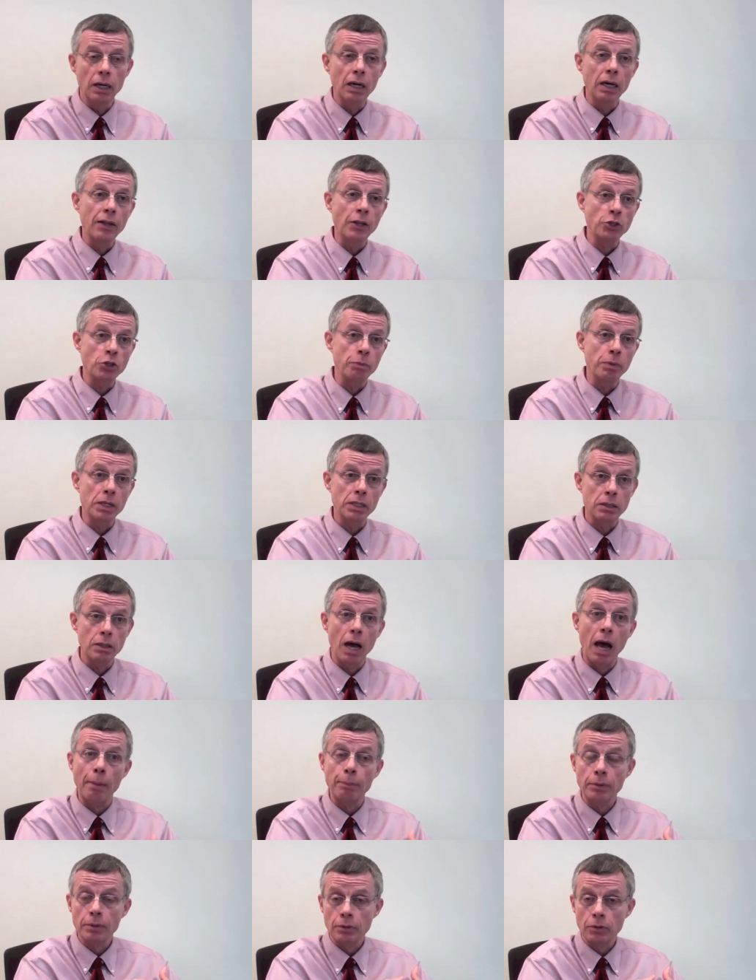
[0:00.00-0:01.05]
uh, that should be
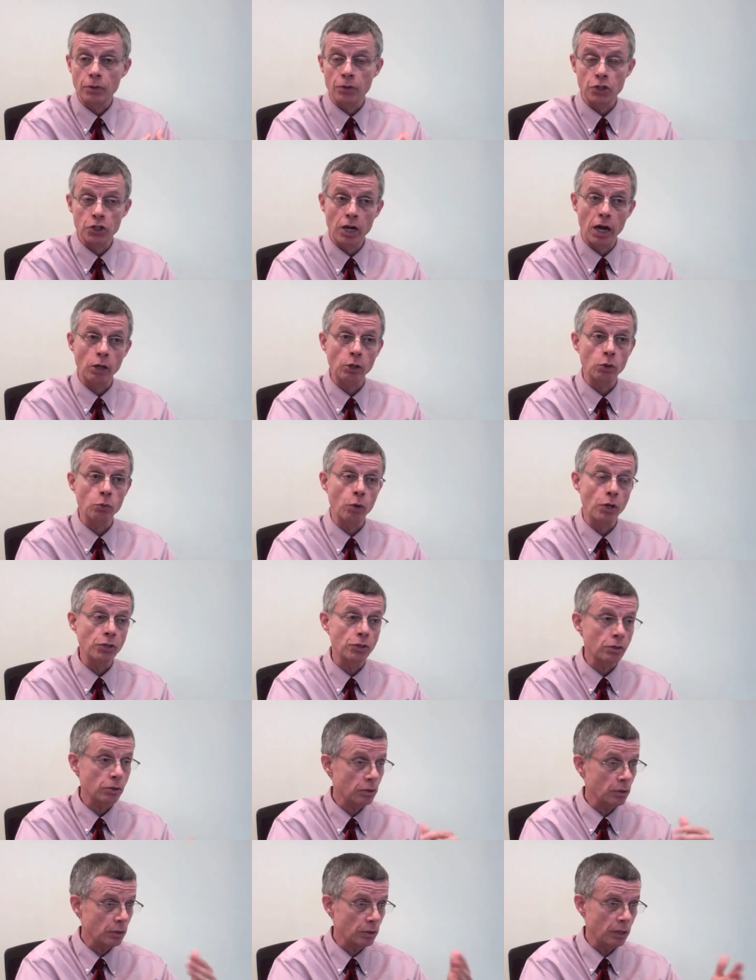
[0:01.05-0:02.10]
stopped. So the child who
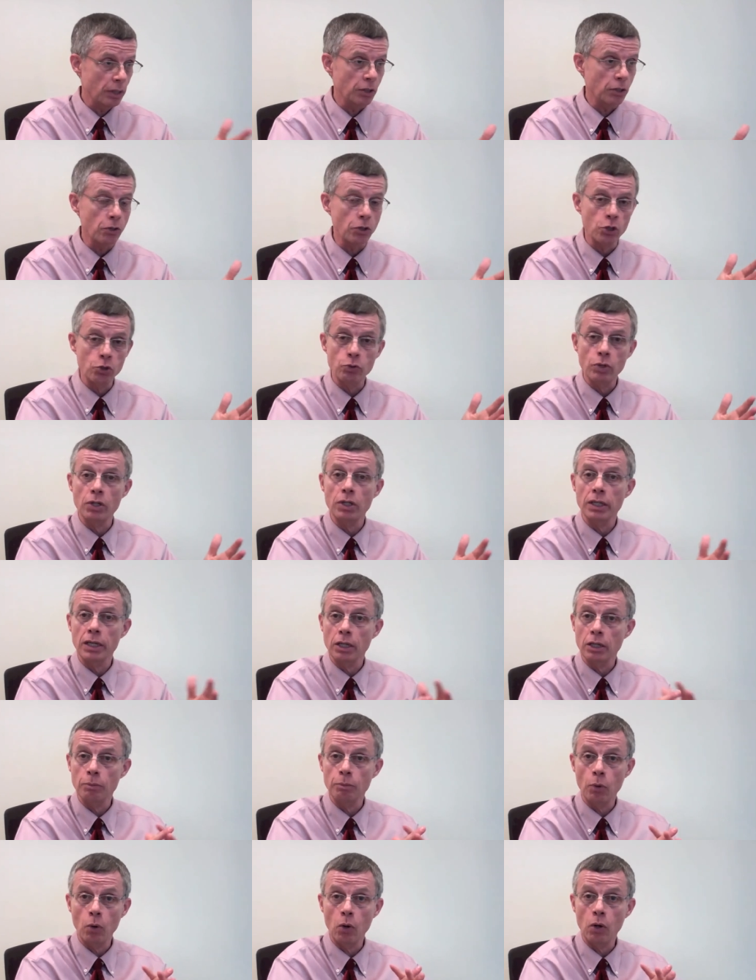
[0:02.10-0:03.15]
runs into the street to
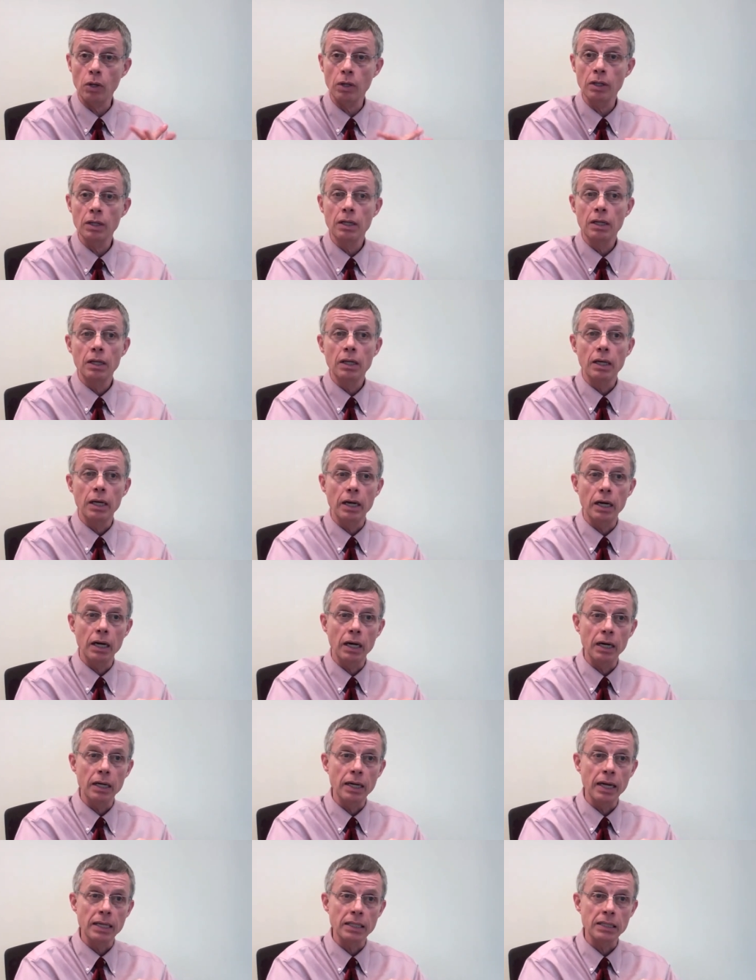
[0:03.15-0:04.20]
get the ball
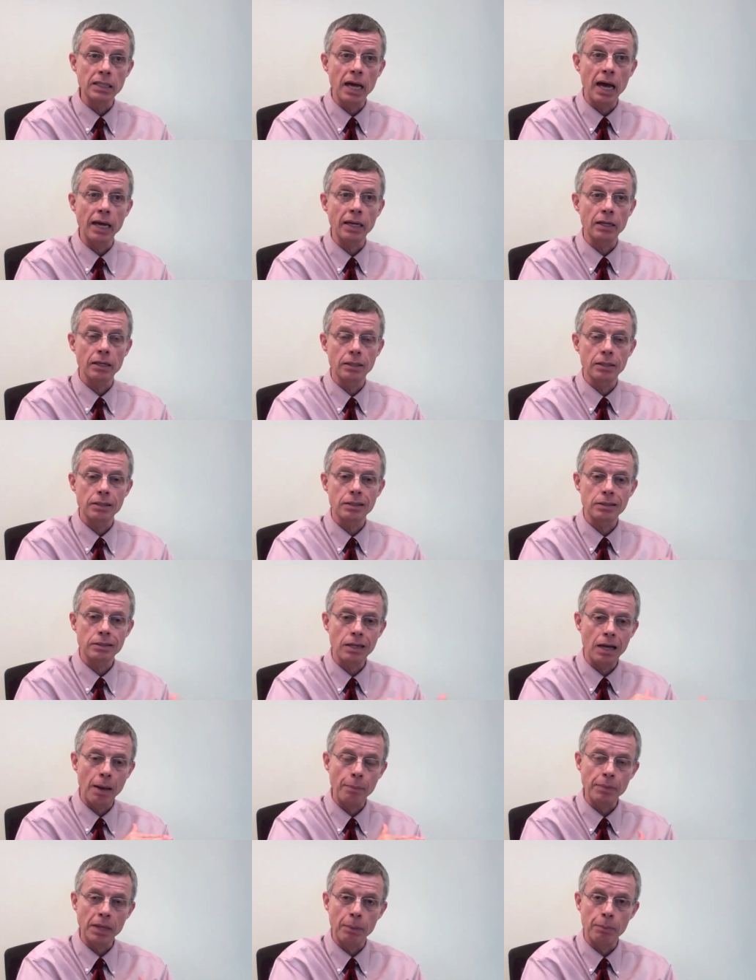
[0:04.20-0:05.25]
uh, has not
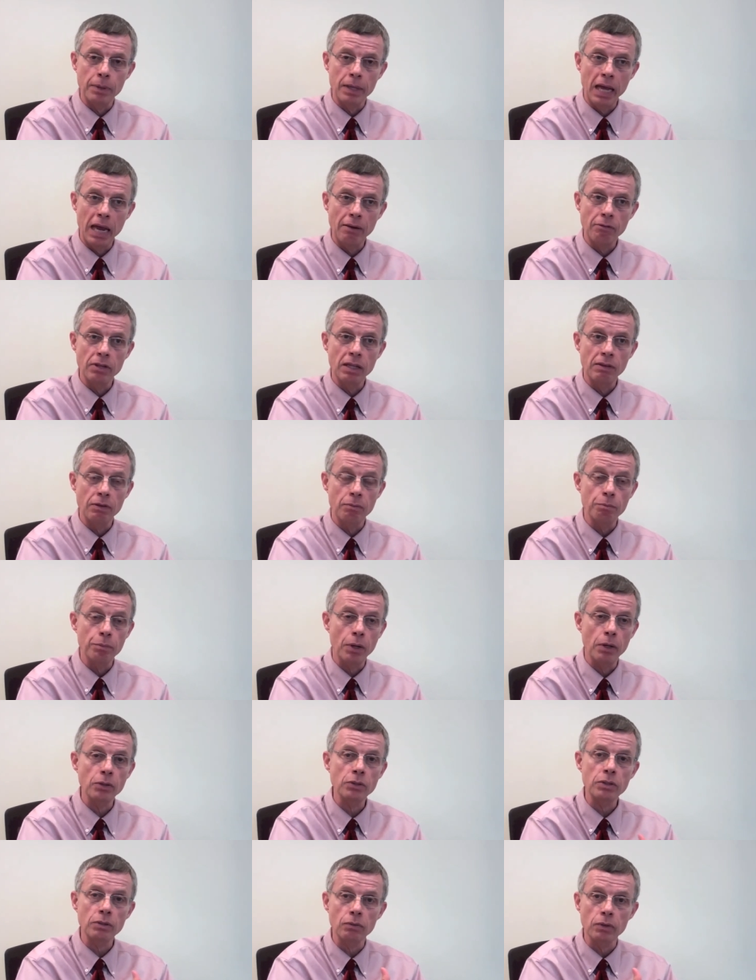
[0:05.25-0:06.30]
stopped that behavior. They've
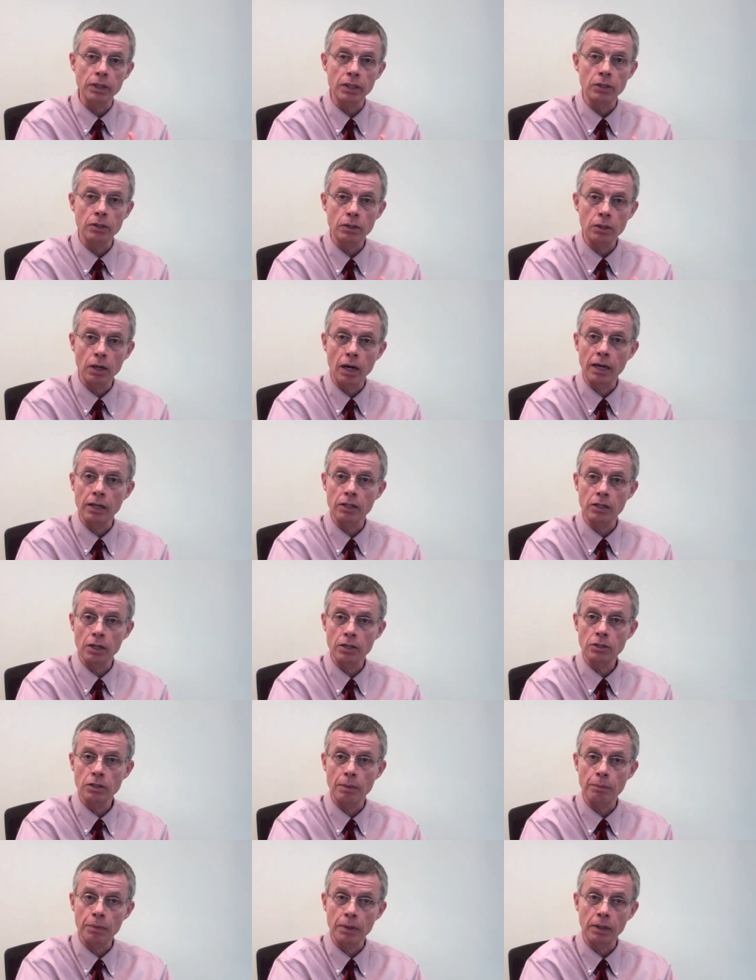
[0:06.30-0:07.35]
impulsively gone and done
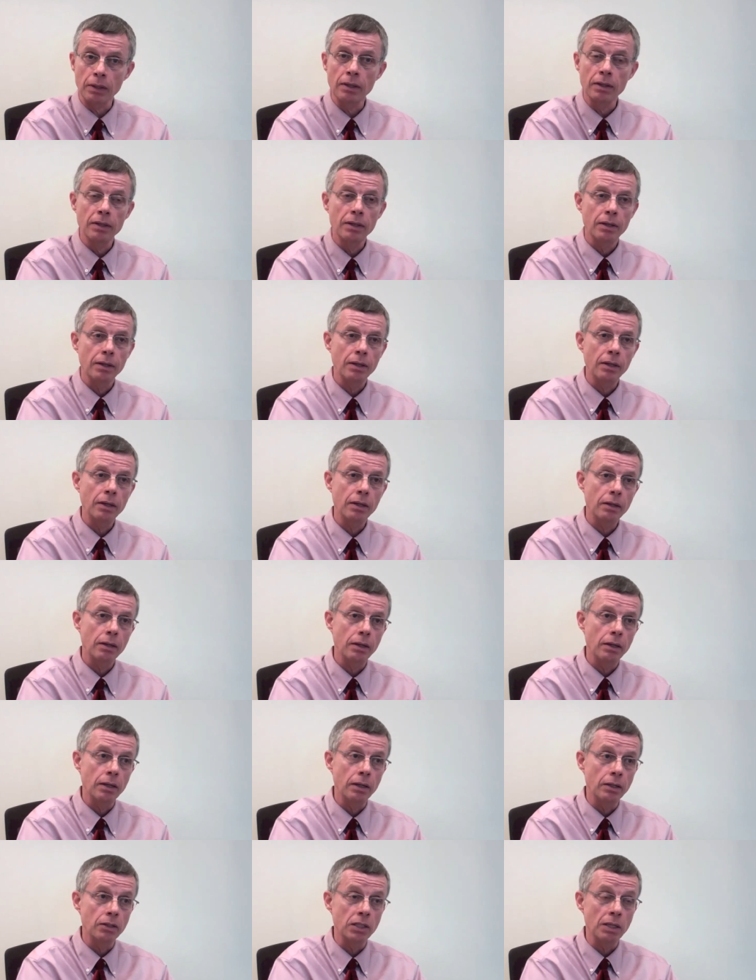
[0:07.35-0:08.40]
something.
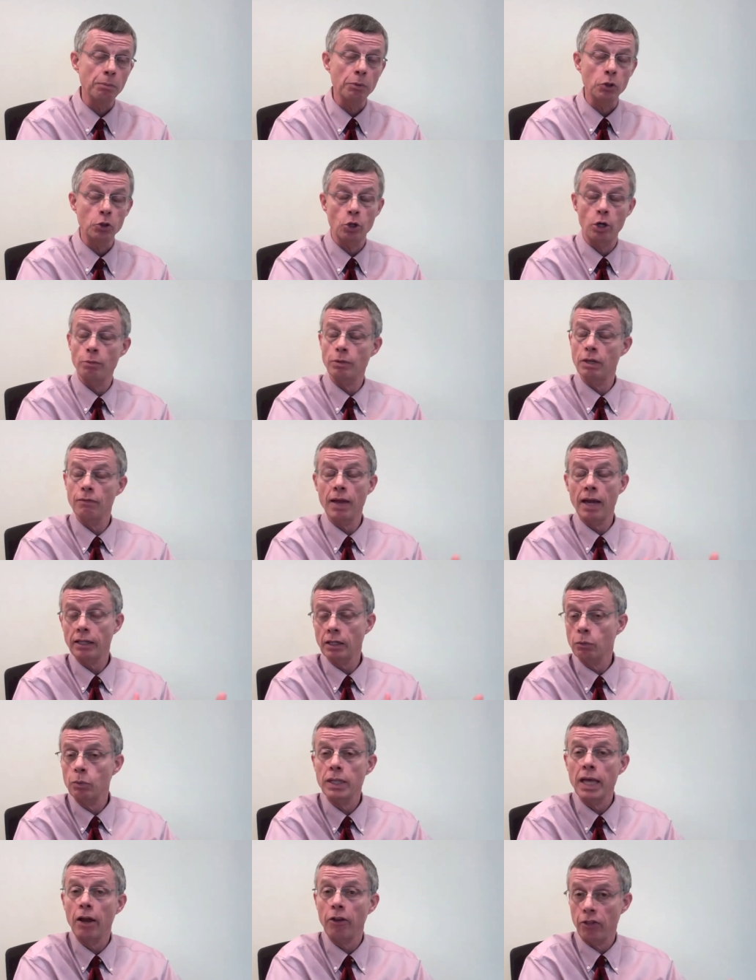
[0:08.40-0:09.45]
In simple terms, they've
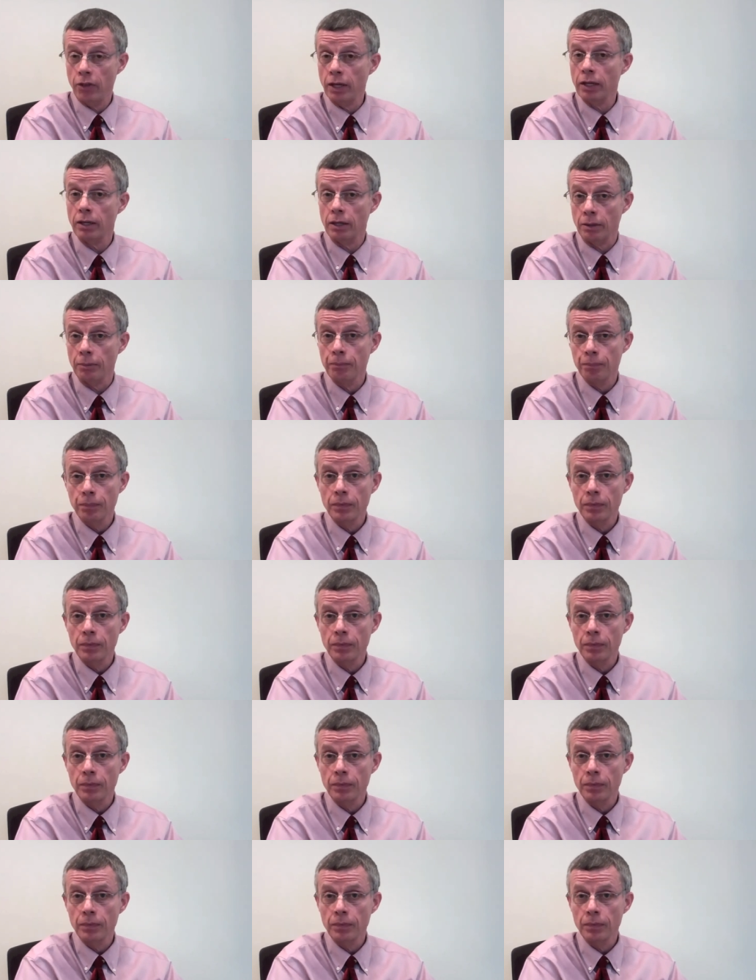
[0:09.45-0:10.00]
acted without thinking.